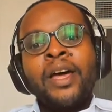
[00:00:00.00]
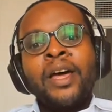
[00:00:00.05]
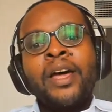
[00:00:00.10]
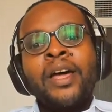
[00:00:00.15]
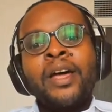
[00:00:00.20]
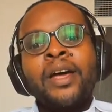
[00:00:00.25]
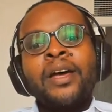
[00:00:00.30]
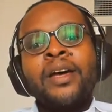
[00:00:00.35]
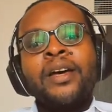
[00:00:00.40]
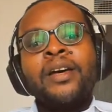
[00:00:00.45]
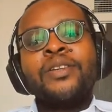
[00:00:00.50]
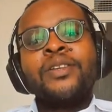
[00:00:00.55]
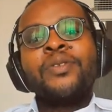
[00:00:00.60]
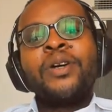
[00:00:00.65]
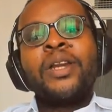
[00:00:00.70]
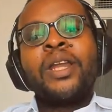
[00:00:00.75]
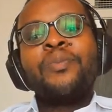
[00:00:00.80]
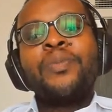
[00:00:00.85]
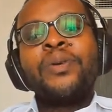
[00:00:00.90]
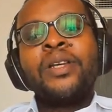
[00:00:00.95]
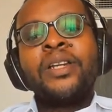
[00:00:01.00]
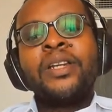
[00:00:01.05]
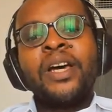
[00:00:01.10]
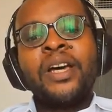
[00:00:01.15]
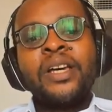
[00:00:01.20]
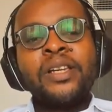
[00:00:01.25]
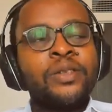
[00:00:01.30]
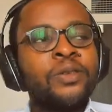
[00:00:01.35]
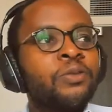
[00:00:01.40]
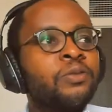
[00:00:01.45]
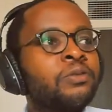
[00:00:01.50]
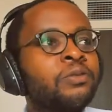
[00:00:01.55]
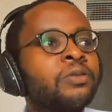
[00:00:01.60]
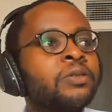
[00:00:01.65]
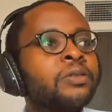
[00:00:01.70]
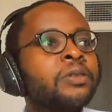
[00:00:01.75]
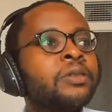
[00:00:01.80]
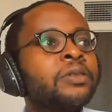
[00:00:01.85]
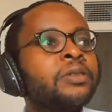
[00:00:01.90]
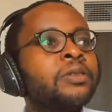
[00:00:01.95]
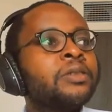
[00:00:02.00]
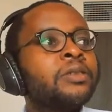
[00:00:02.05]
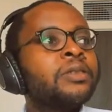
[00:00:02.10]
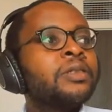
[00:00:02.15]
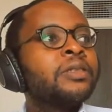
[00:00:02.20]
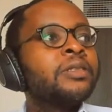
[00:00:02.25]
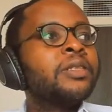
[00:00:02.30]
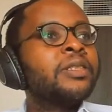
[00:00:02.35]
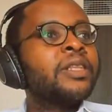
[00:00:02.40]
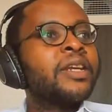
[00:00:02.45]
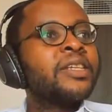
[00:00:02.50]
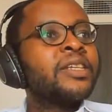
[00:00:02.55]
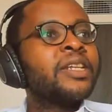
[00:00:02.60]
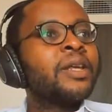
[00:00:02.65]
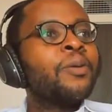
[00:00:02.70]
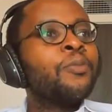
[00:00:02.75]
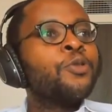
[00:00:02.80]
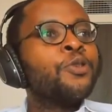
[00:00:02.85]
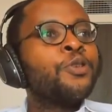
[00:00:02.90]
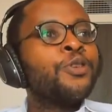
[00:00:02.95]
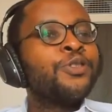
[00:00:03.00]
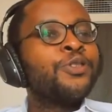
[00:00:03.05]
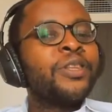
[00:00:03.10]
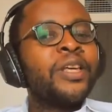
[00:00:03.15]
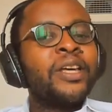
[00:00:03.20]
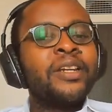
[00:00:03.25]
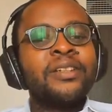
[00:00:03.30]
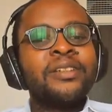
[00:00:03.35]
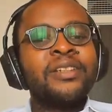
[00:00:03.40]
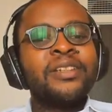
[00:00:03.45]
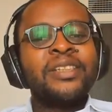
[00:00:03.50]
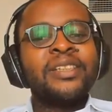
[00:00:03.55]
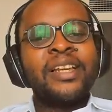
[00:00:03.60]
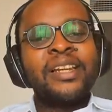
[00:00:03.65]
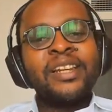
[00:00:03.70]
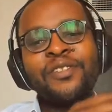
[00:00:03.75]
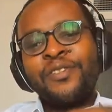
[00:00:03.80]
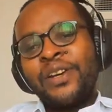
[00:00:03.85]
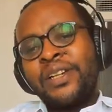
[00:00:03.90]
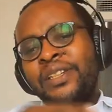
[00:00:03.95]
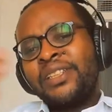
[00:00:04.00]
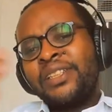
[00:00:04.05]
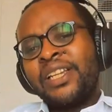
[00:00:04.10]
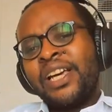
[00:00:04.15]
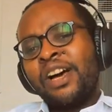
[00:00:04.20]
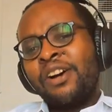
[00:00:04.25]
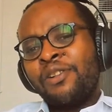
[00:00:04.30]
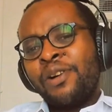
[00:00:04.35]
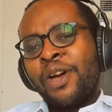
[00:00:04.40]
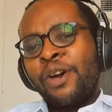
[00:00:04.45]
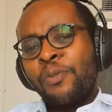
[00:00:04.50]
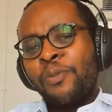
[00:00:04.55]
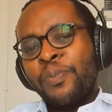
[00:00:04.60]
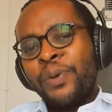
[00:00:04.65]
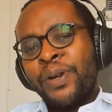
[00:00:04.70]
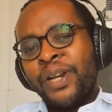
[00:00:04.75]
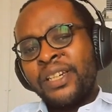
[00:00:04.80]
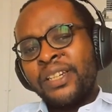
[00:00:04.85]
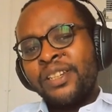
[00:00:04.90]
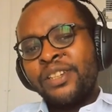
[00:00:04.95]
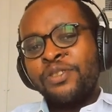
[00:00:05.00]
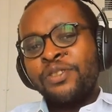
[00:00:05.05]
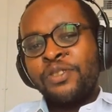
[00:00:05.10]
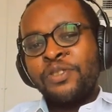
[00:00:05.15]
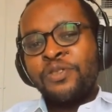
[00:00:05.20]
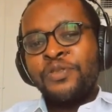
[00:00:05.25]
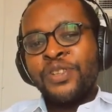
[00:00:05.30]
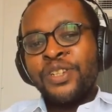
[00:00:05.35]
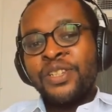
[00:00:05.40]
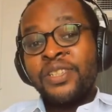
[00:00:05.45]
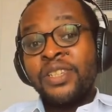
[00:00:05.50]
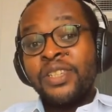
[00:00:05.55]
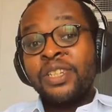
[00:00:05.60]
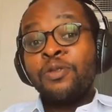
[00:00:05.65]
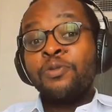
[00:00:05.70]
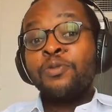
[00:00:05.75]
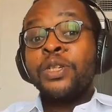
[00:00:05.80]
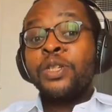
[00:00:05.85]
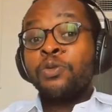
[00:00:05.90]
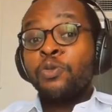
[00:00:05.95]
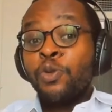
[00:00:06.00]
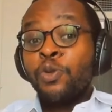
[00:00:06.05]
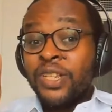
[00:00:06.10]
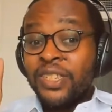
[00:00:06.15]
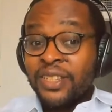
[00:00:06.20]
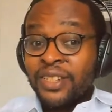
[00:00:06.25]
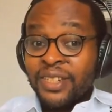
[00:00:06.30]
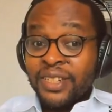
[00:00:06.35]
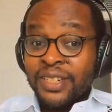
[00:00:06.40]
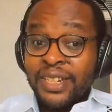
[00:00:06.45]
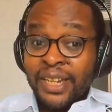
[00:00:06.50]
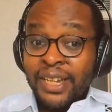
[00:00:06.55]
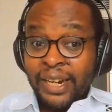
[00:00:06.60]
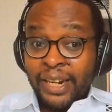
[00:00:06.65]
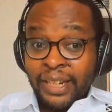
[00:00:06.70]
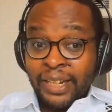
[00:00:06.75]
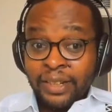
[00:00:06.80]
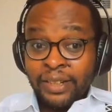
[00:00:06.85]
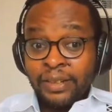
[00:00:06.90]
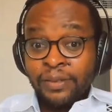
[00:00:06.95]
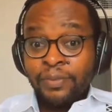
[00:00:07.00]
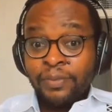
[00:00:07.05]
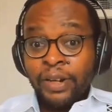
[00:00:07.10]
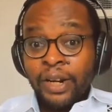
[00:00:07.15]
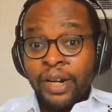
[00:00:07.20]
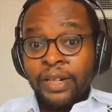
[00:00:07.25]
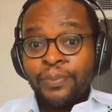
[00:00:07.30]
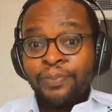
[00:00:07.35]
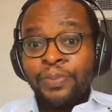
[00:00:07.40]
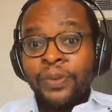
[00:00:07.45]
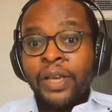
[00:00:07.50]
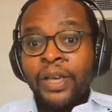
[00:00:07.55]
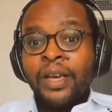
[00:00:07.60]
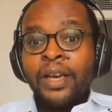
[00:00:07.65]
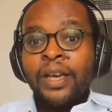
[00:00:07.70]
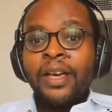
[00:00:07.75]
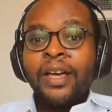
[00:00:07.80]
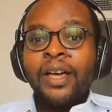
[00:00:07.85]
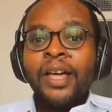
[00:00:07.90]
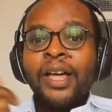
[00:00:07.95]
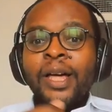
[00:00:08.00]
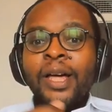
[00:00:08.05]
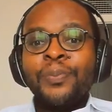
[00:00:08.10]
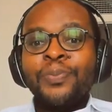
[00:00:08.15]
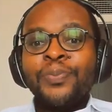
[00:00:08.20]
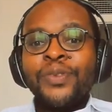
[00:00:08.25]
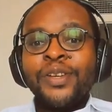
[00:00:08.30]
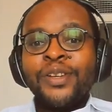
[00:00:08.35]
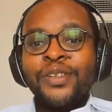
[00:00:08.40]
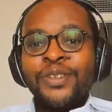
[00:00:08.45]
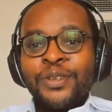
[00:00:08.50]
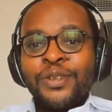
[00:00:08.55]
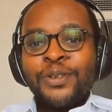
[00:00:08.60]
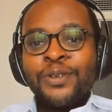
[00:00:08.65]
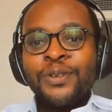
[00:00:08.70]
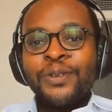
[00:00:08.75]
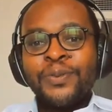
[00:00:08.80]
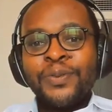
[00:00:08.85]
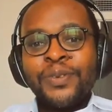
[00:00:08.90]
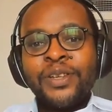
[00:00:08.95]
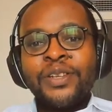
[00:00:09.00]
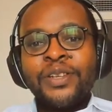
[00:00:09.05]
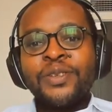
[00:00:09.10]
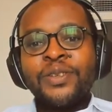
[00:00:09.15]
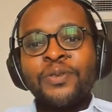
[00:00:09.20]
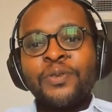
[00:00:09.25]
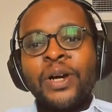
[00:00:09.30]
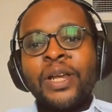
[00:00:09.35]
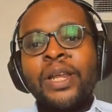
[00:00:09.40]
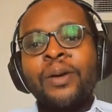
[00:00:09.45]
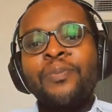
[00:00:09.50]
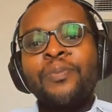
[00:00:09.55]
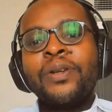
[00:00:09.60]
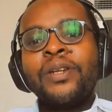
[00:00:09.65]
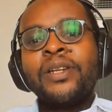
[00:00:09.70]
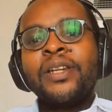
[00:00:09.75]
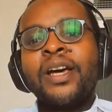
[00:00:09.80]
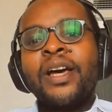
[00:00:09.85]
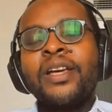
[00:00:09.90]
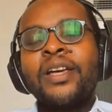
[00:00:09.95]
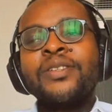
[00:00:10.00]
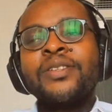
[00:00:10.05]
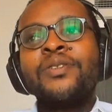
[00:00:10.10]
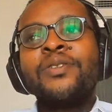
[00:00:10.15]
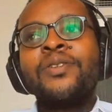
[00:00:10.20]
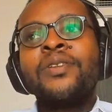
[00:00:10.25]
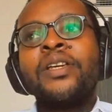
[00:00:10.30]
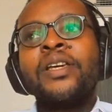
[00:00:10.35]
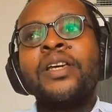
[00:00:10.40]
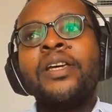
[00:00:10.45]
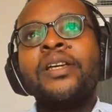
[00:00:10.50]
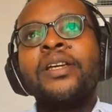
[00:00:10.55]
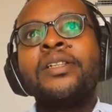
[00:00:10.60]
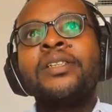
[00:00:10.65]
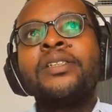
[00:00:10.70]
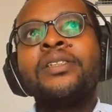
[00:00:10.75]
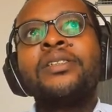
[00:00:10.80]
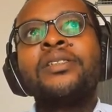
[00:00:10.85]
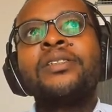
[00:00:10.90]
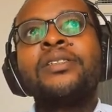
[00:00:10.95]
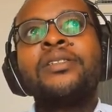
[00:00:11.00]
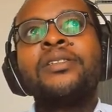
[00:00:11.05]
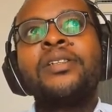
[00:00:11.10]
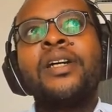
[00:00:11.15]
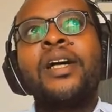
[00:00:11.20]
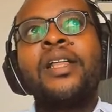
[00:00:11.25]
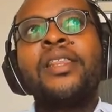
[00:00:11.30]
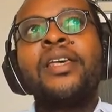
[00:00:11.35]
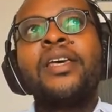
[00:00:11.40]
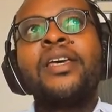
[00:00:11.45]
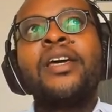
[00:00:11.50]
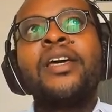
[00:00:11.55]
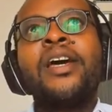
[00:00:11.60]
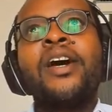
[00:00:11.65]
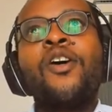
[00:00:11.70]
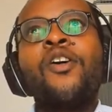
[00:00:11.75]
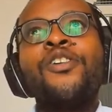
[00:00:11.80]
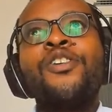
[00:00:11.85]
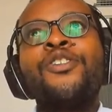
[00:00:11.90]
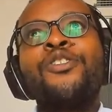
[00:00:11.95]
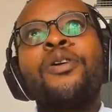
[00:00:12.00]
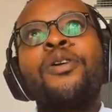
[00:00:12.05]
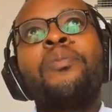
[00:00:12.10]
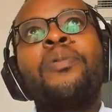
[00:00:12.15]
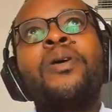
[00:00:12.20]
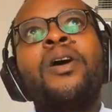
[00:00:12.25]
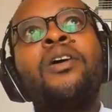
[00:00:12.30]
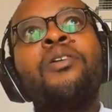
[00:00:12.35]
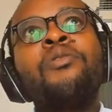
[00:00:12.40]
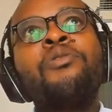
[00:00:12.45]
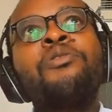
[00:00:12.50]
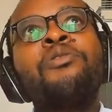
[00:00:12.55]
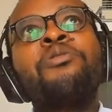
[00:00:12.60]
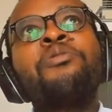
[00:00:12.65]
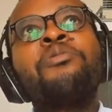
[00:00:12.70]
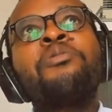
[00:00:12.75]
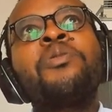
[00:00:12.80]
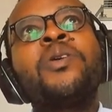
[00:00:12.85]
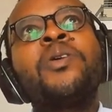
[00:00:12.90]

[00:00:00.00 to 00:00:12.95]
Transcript: So what happened in high school? The reason I'm going to that, it then affected how I operated at university, which wasn't great, right? So what happened in high school is, I think, on or about